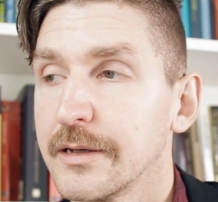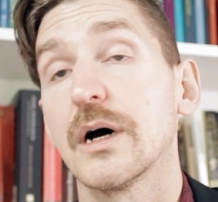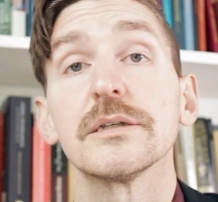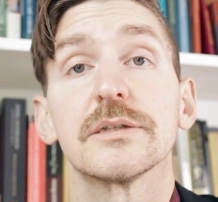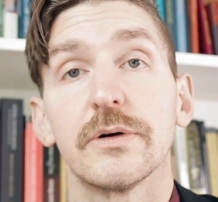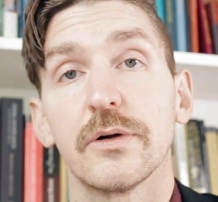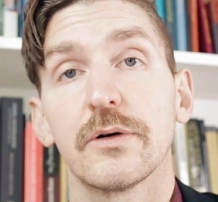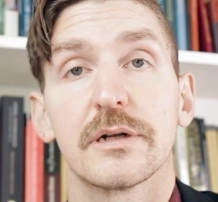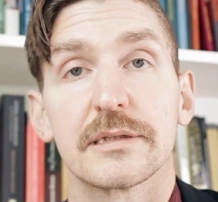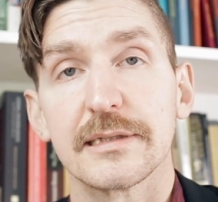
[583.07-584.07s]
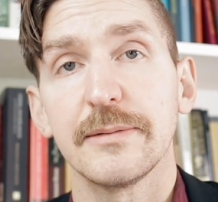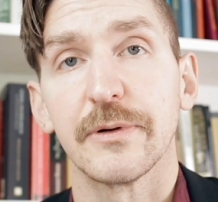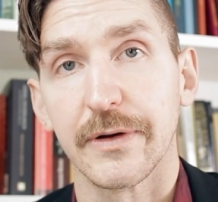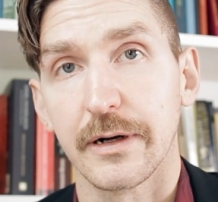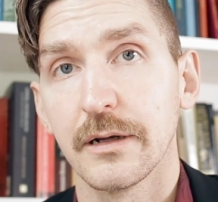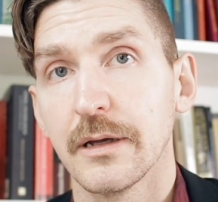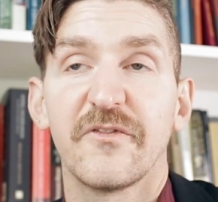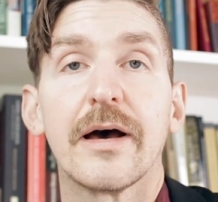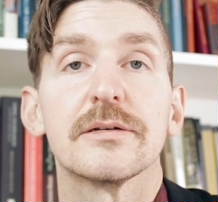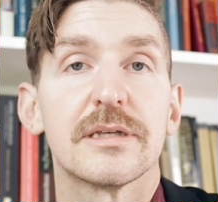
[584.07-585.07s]
Also, in order to sleep with her,
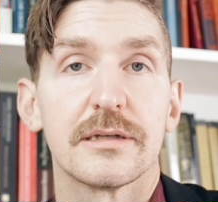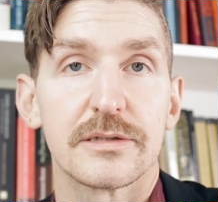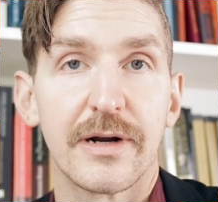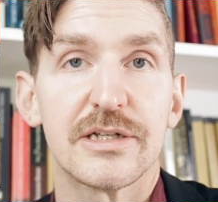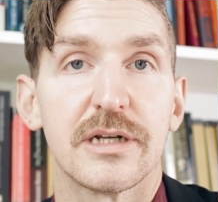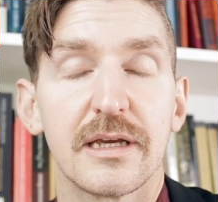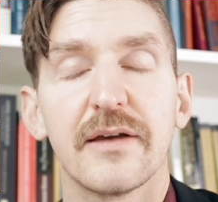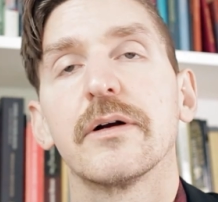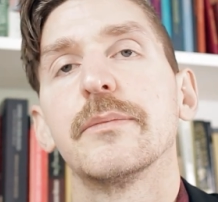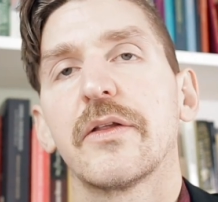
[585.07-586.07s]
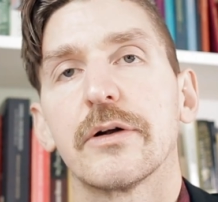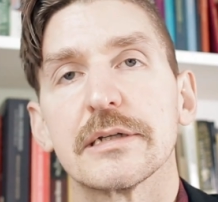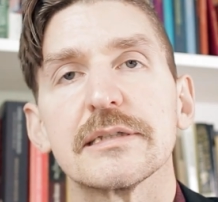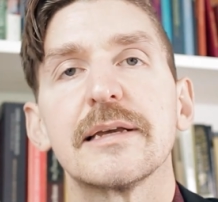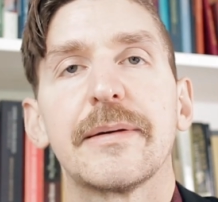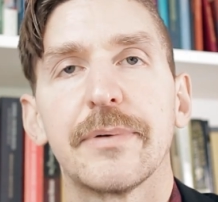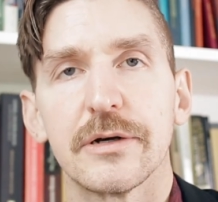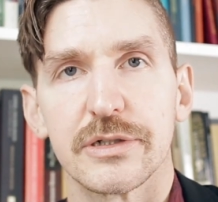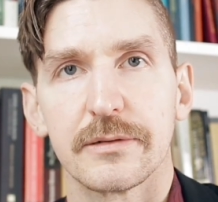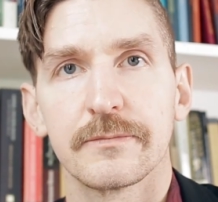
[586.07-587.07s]
Faust tells Gretchen to give her mother a sleeping
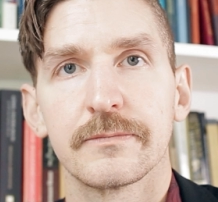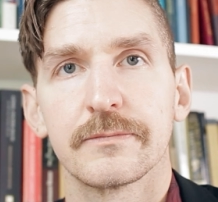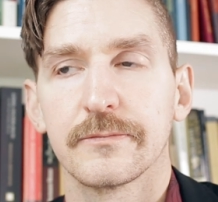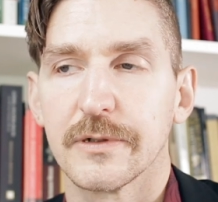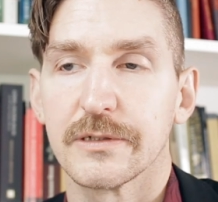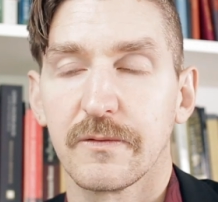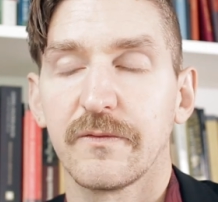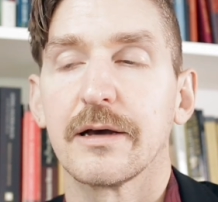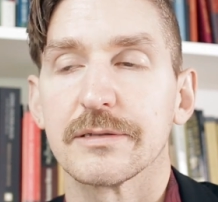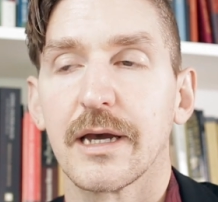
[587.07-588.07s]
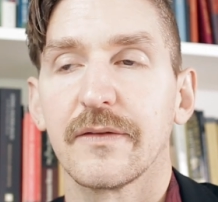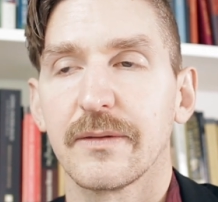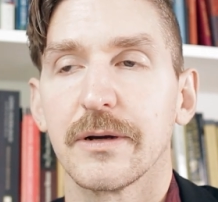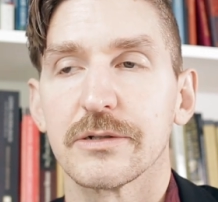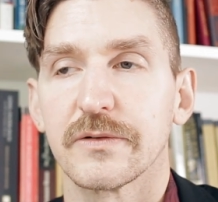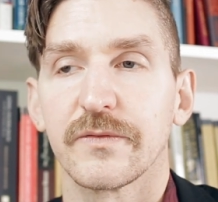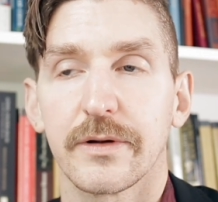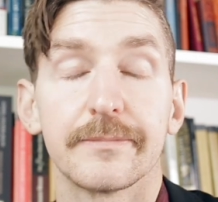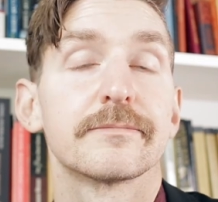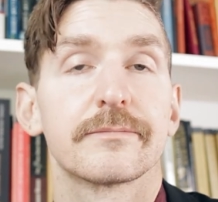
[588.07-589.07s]
potion, which Faust got the potion
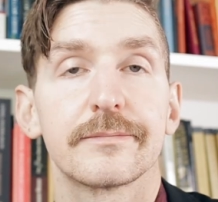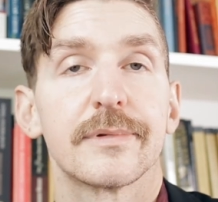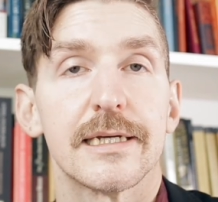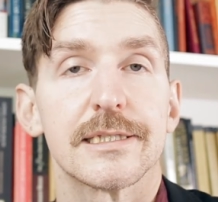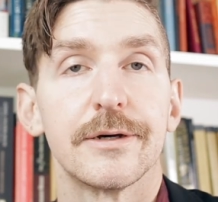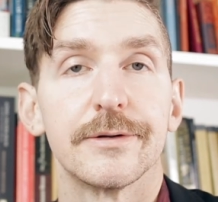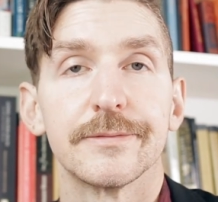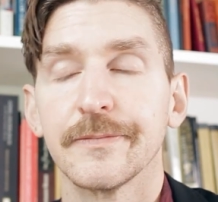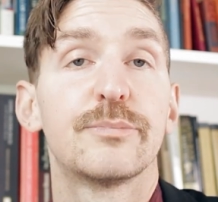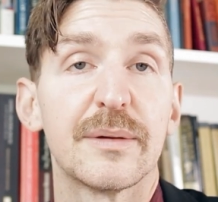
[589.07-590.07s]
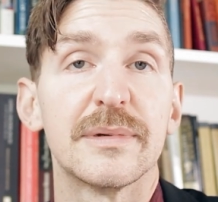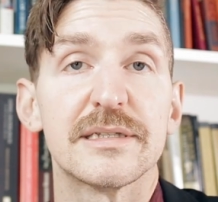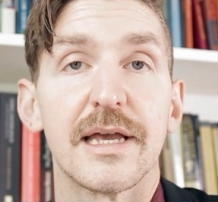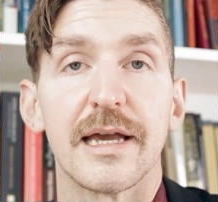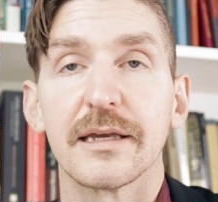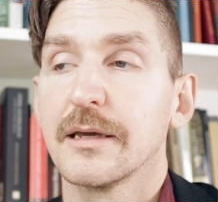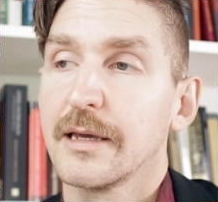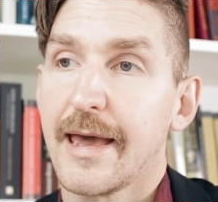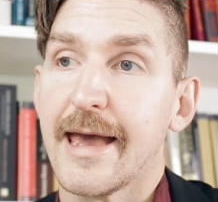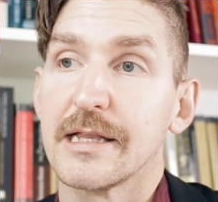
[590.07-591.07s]
from guess who? Big mistake.
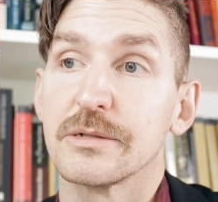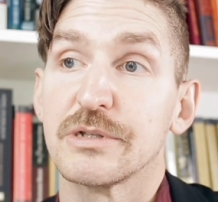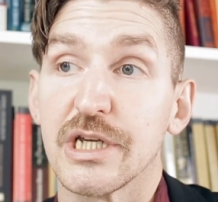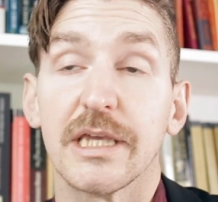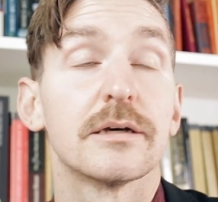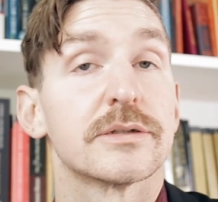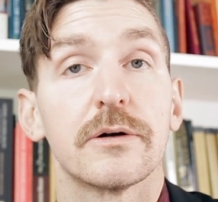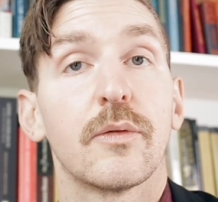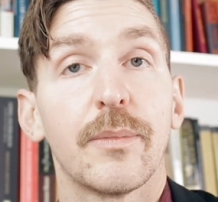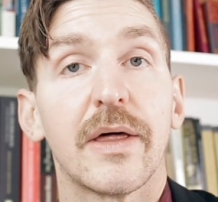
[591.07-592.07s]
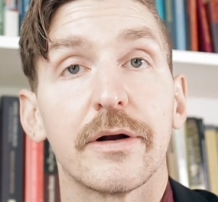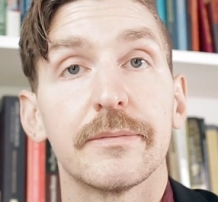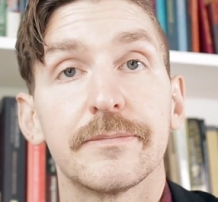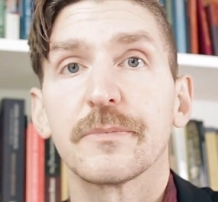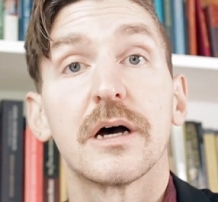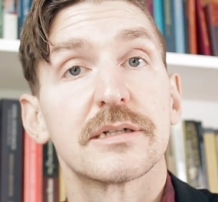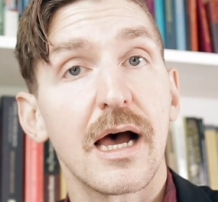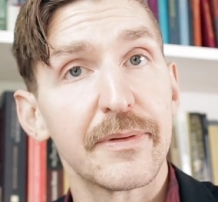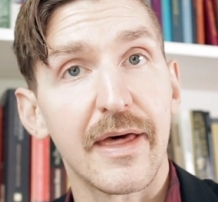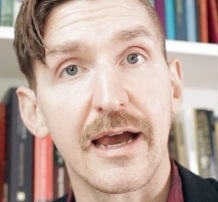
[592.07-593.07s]
And she kills her own mother. On
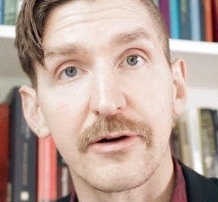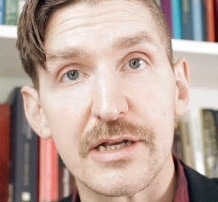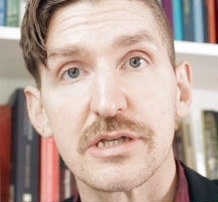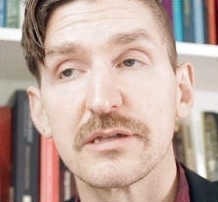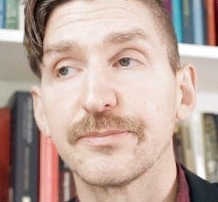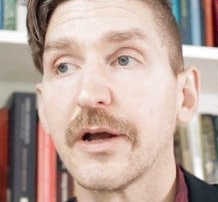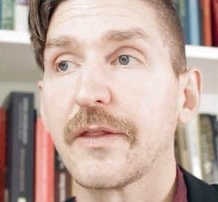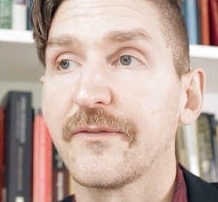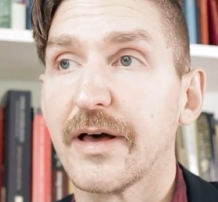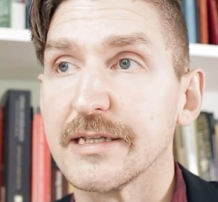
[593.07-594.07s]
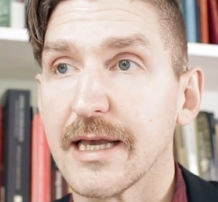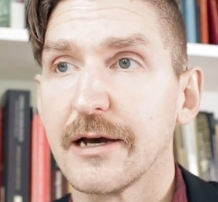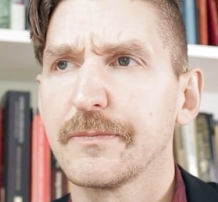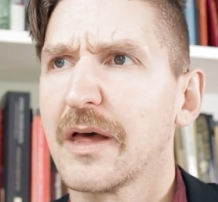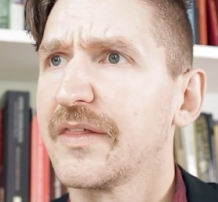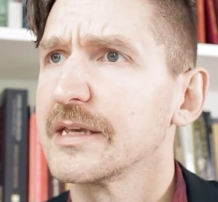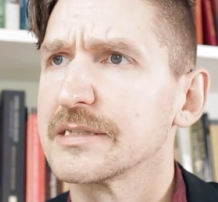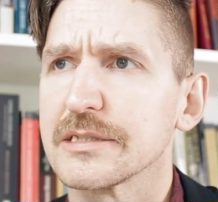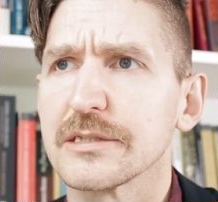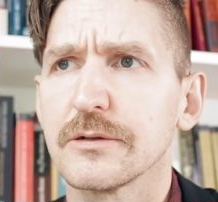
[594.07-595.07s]
top of that, Gretchen's brother finds out, I think
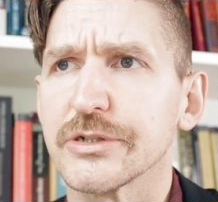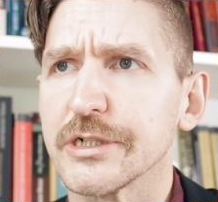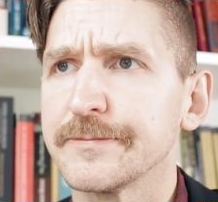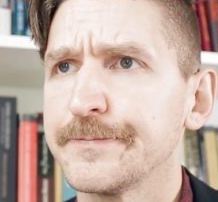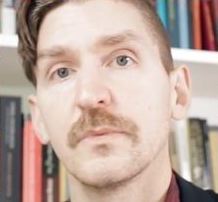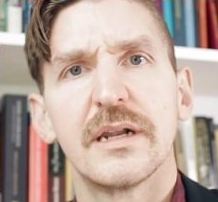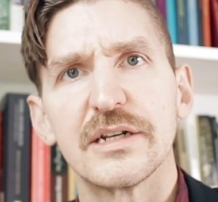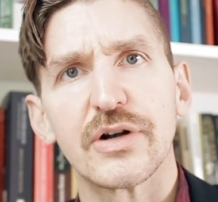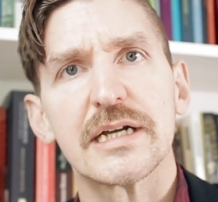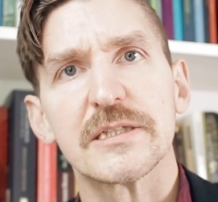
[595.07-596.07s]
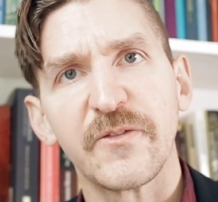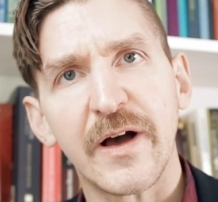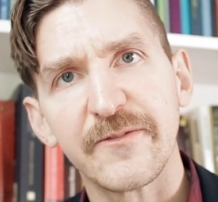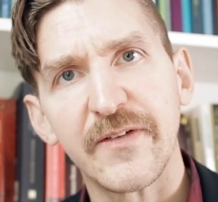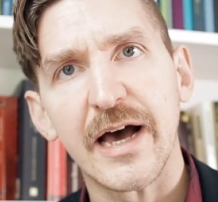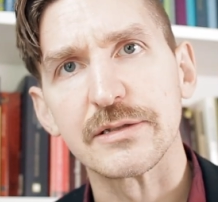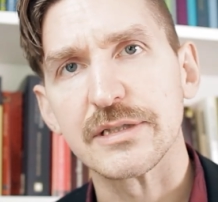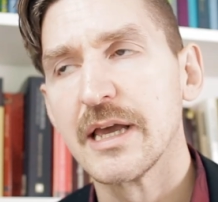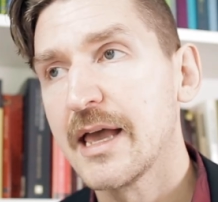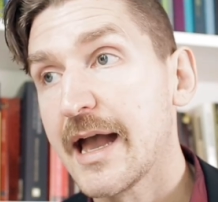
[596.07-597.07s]
he's a soldier, and he tries to fight
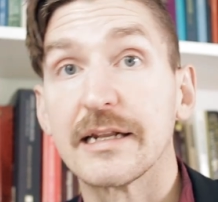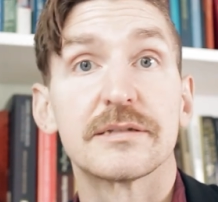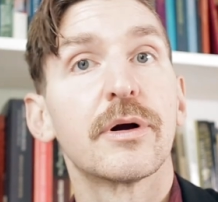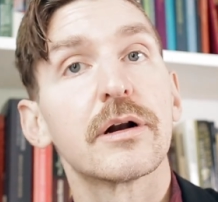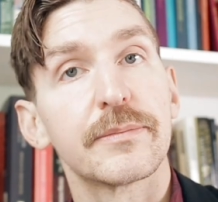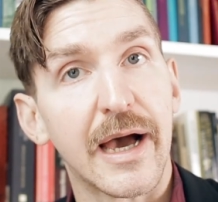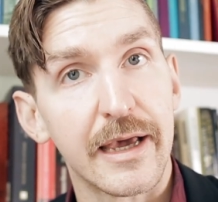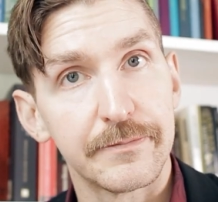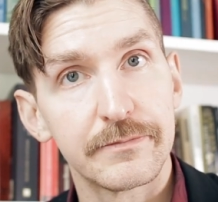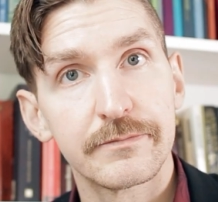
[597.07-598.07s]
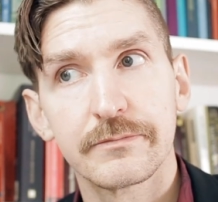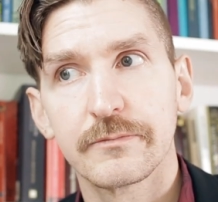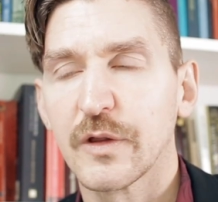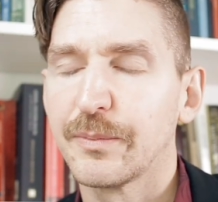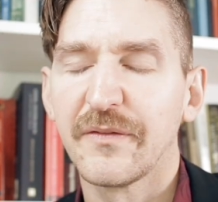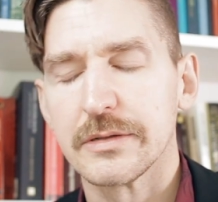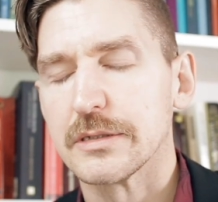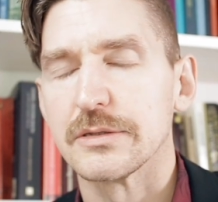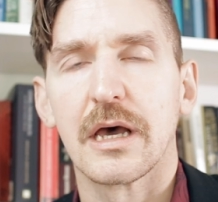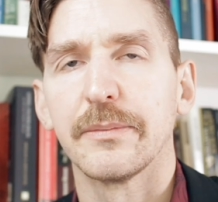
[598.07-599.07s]
Faust and is murdered by him, with
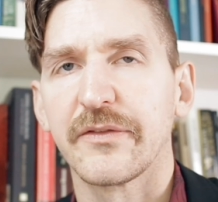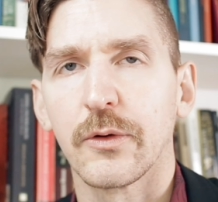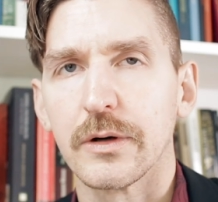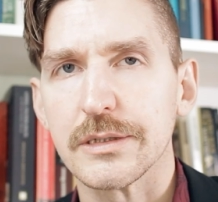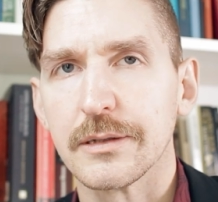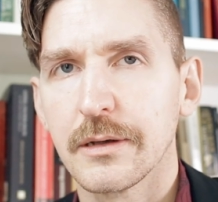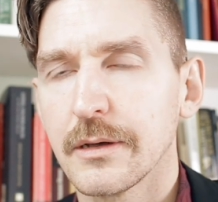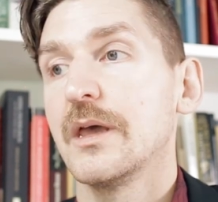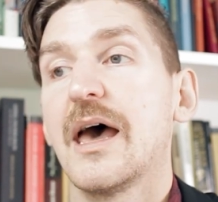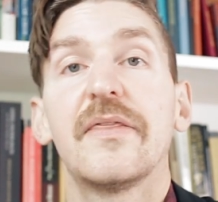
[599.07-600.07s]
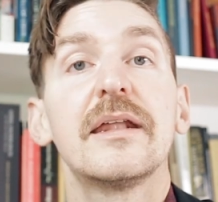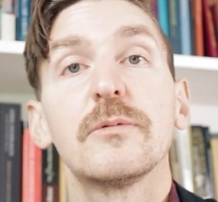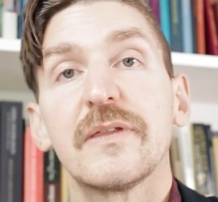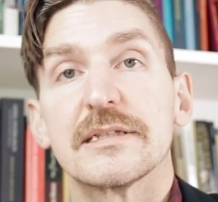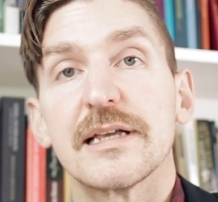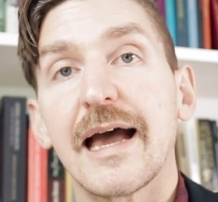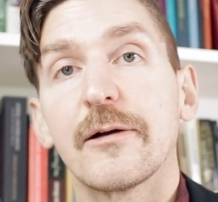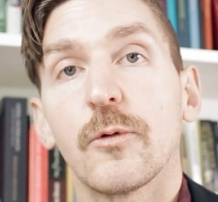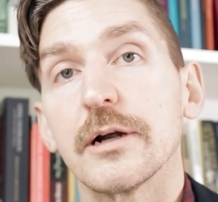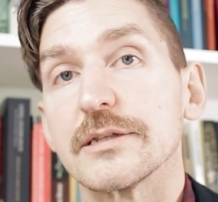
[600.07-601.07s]
Mephisto's help, of course, and then with his
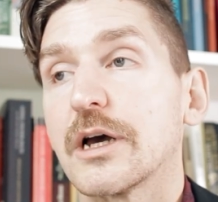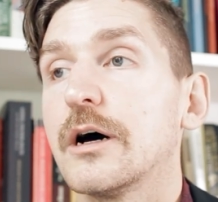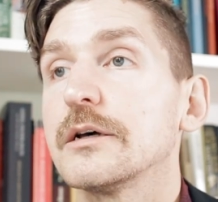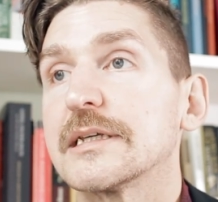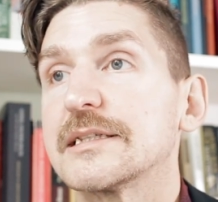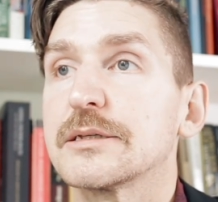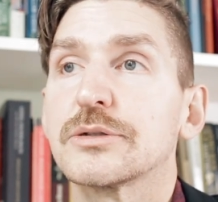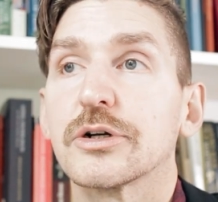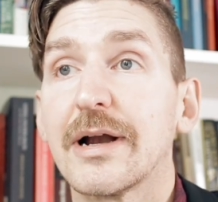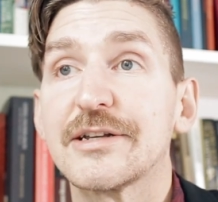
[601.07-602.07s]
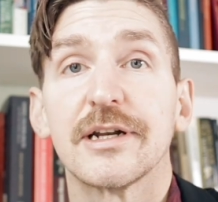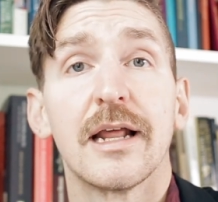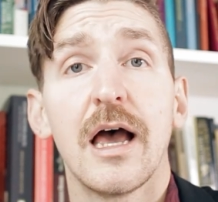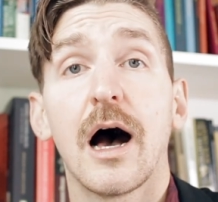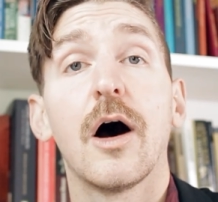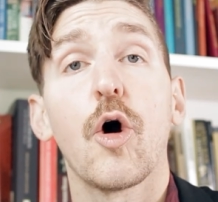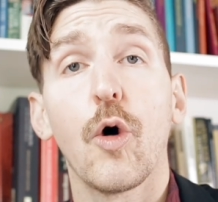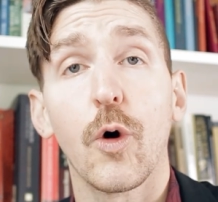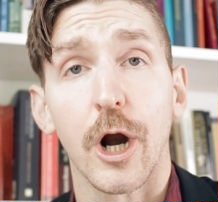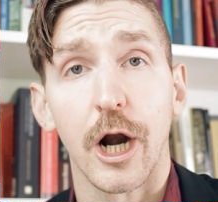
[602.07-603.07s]
dying words calls his sister Gretchen a
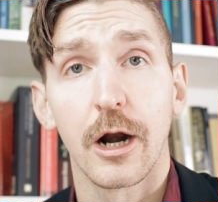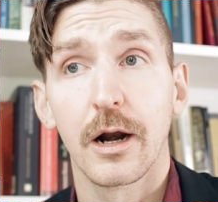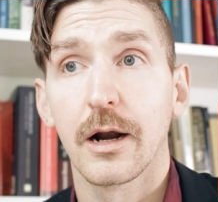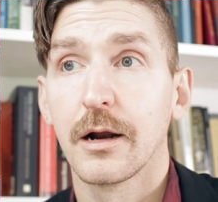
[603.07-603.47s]
whore.